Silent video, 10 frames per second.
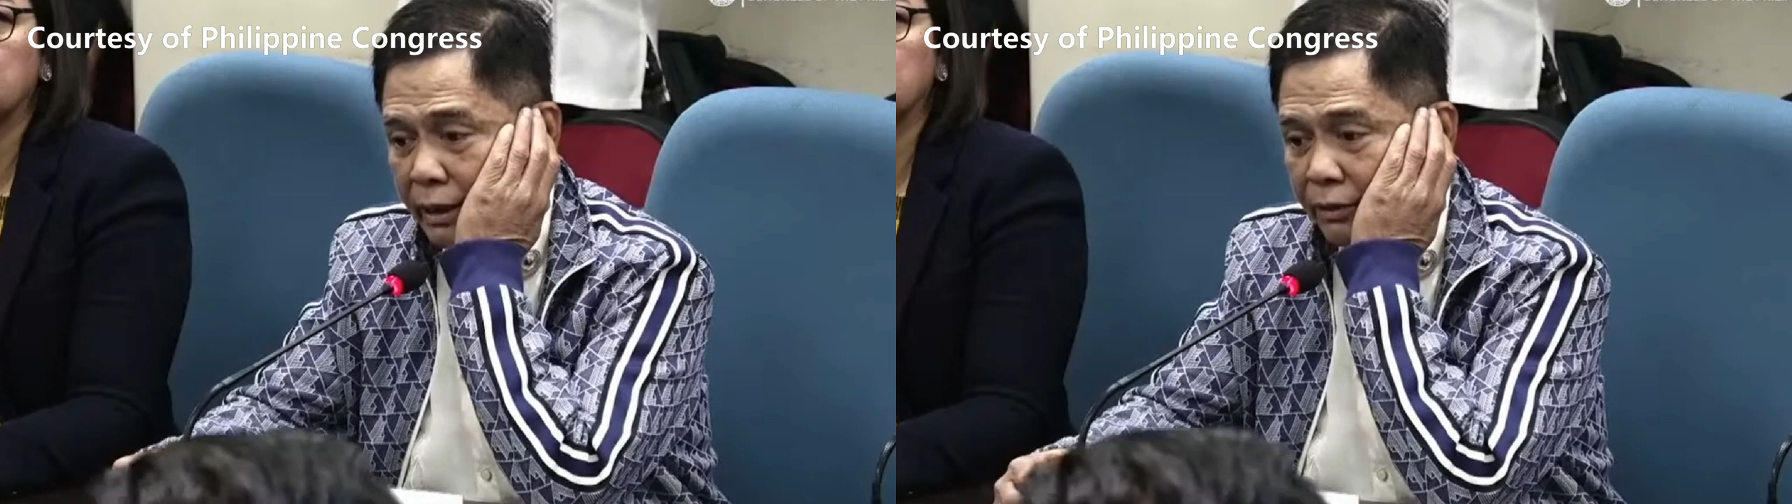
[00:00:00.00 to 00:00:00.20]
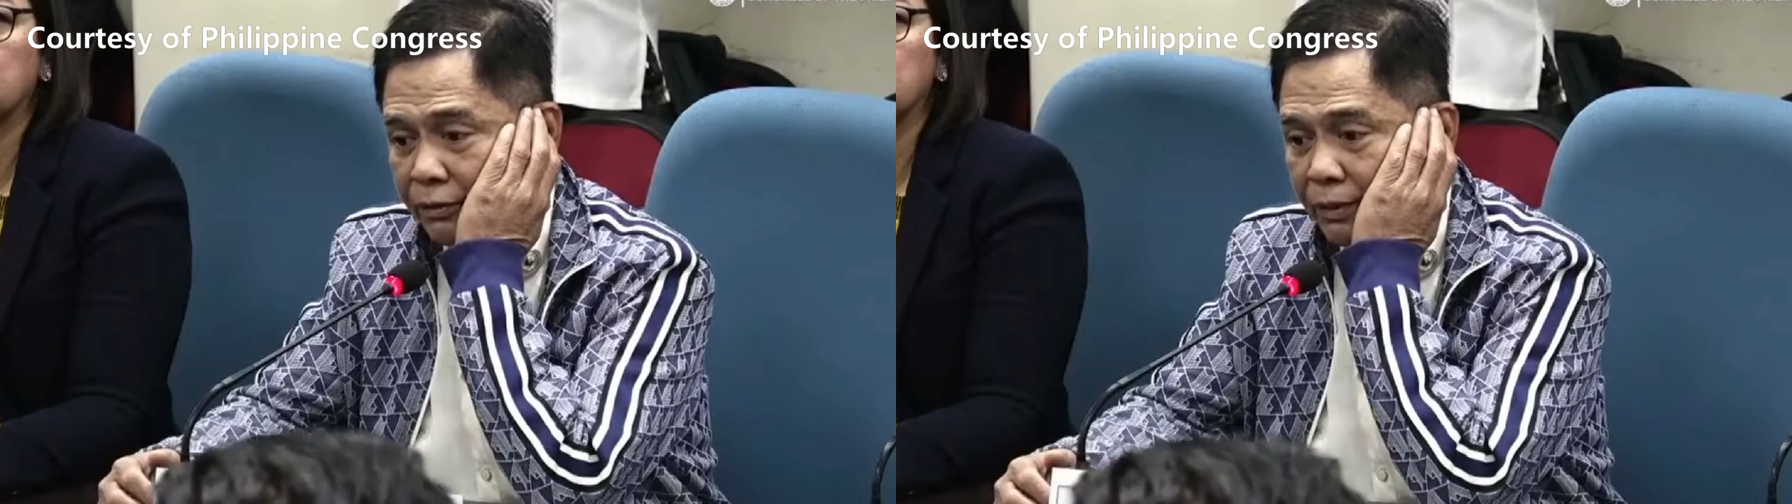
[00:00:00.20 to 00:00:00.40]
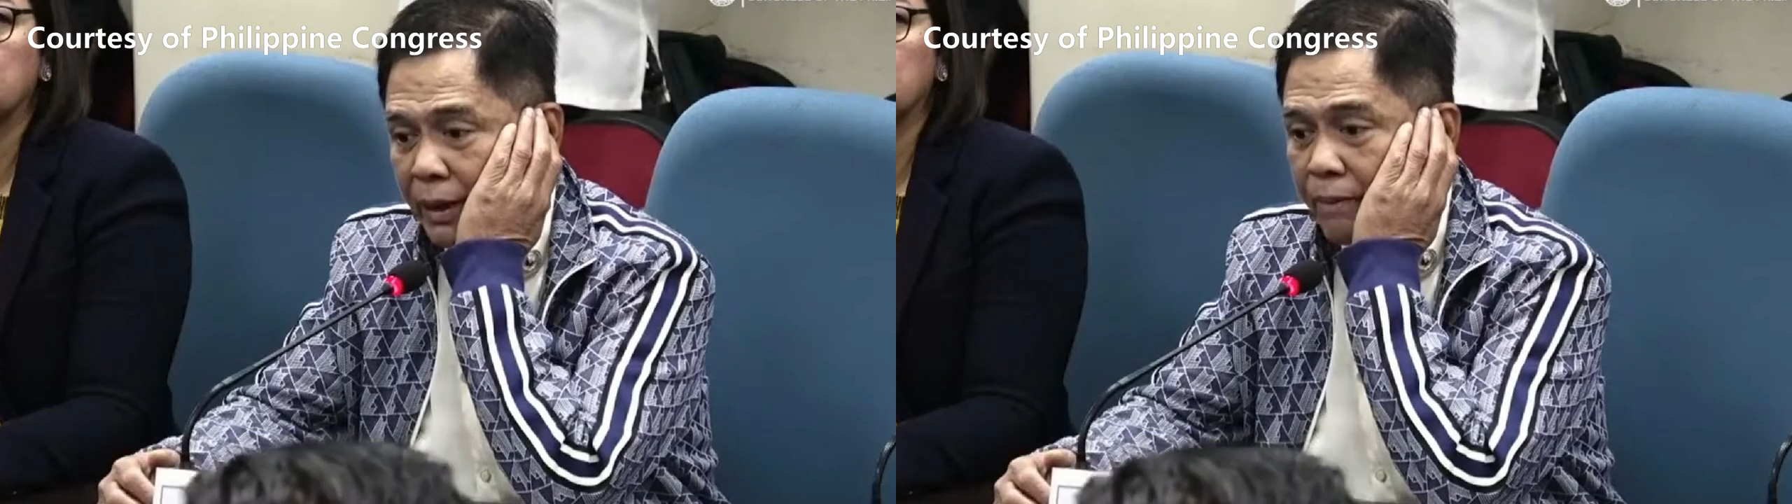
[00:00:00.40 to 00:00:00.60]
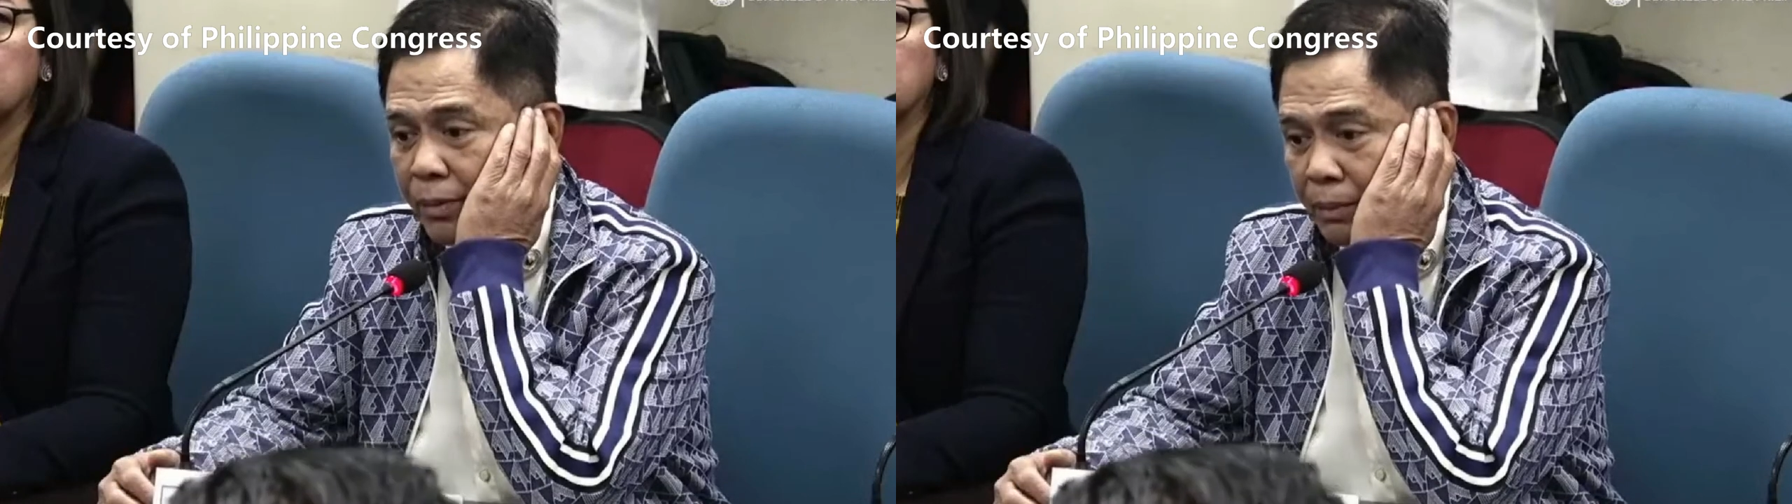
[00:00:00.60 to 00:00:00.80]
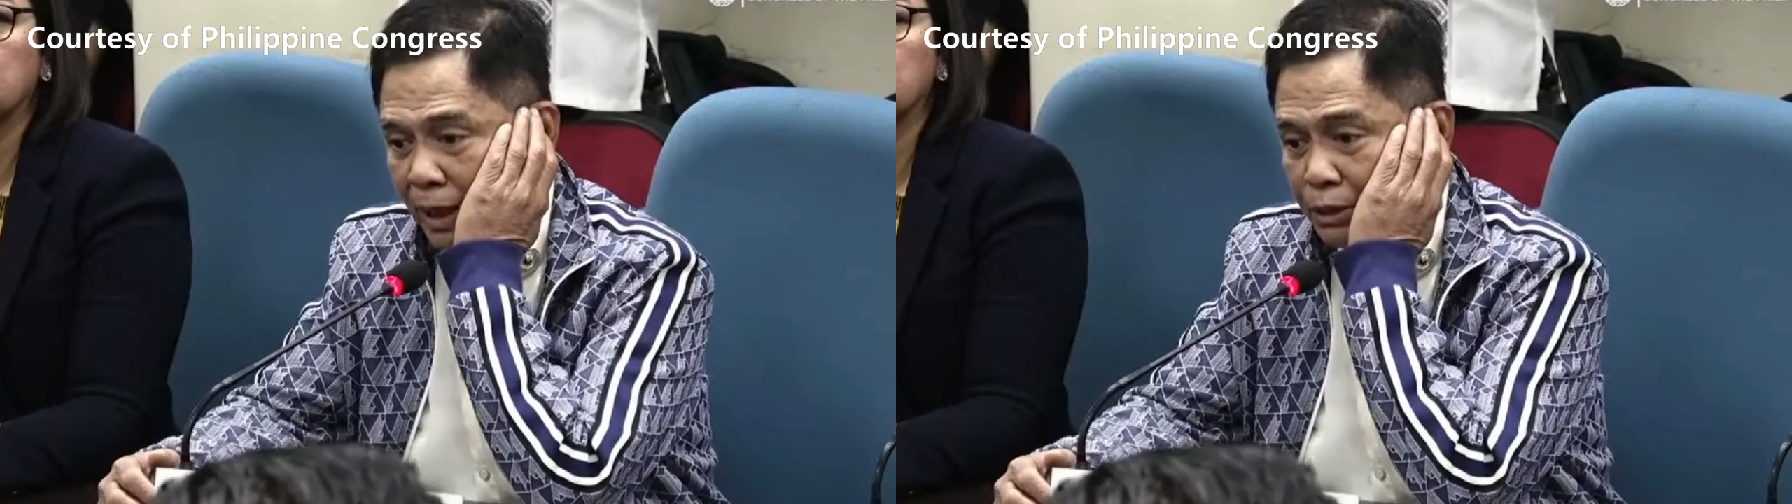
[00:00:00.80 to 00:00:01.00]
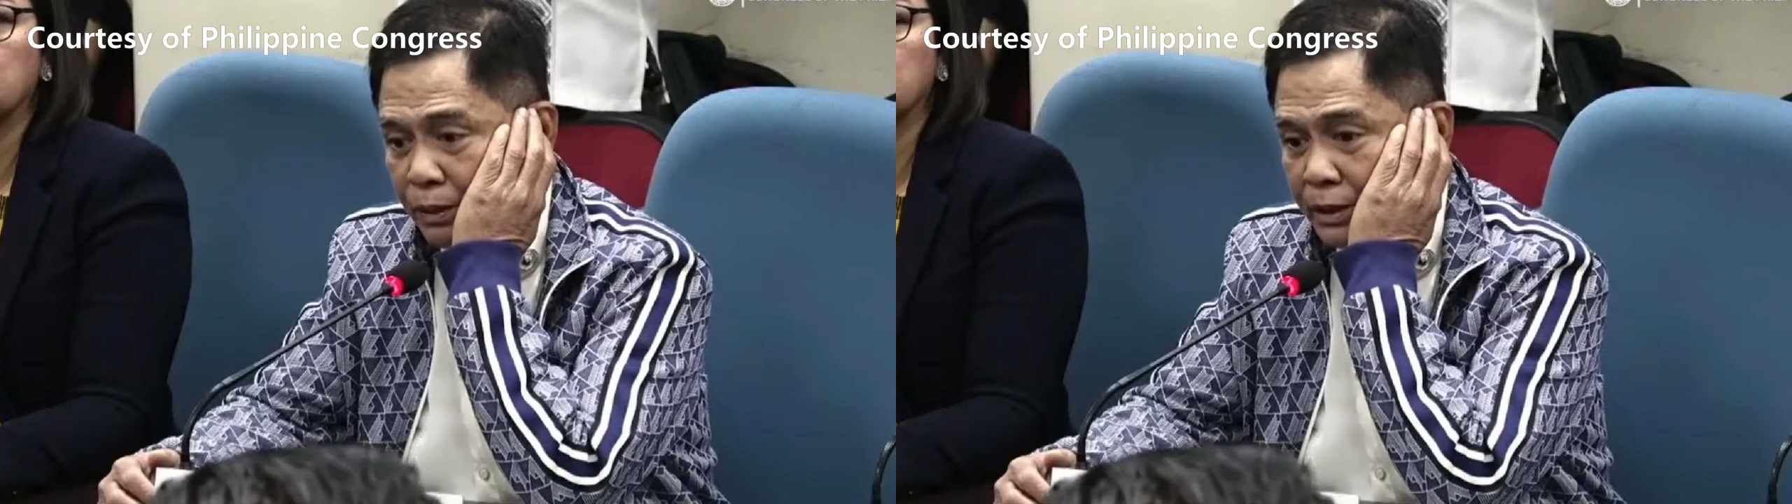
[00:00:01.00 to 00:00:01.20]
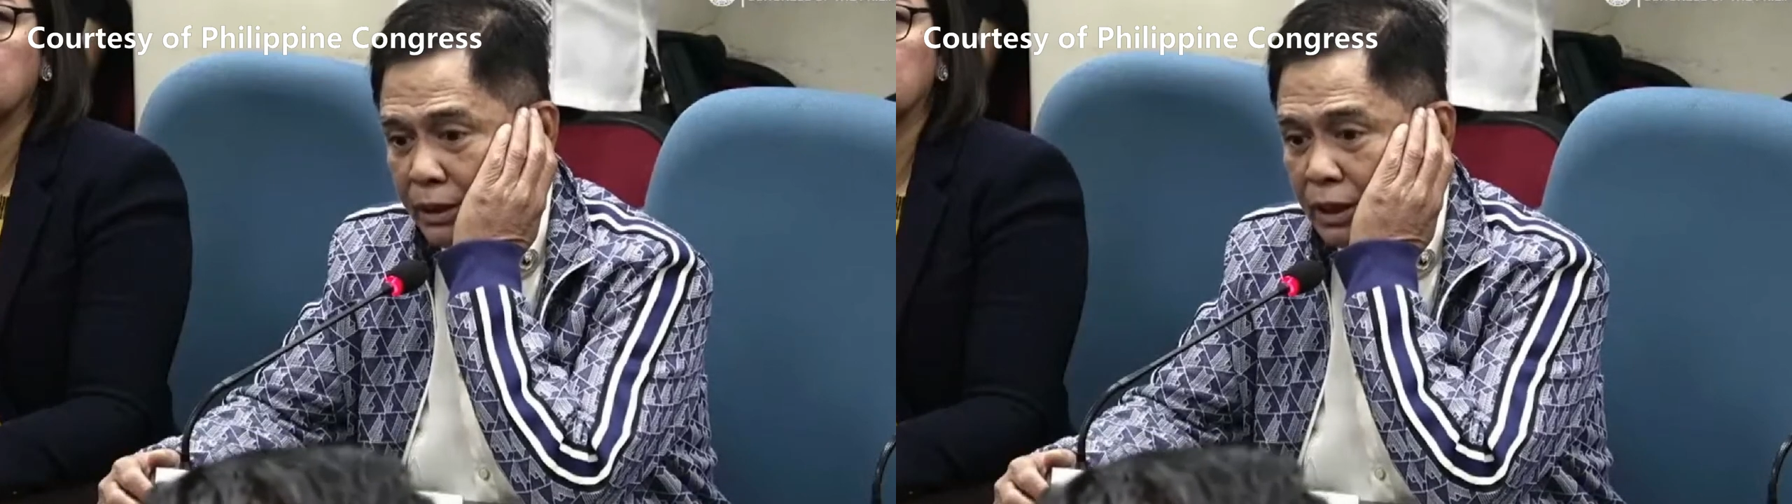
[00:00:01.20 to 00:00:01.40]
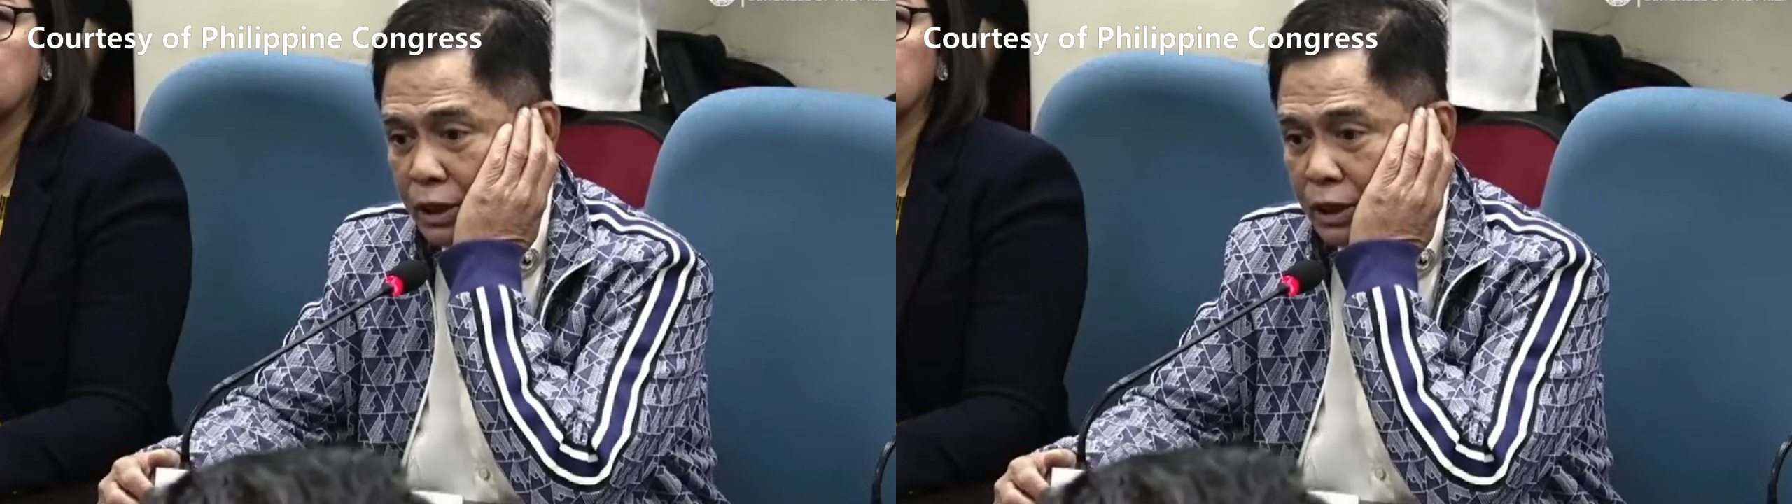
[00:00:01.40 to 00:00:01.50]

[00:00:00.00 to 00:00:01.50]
if the Vice President